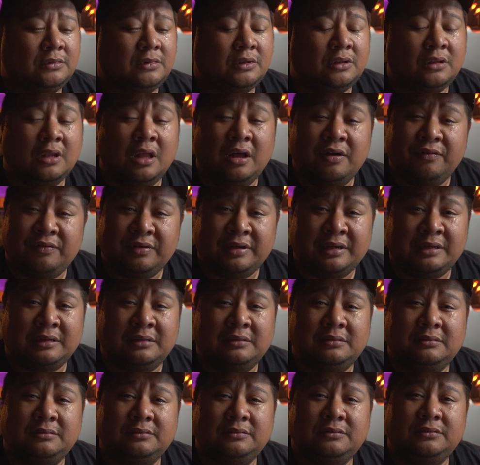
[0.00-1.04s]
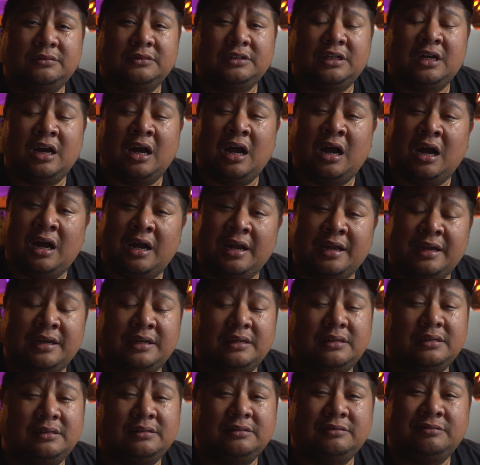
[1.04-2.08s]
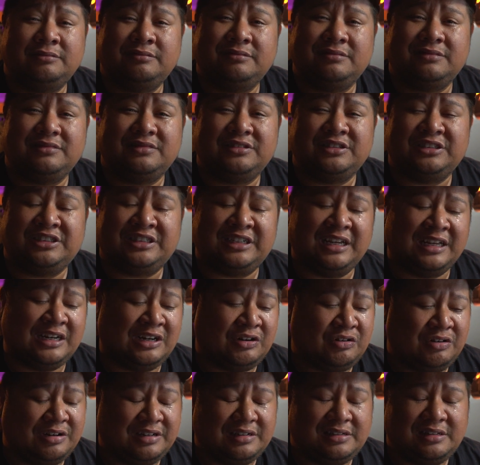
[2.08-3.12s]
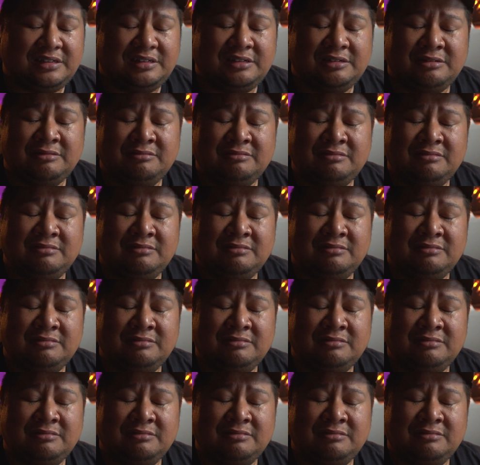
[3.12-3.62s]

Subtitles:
loving, kind, generous,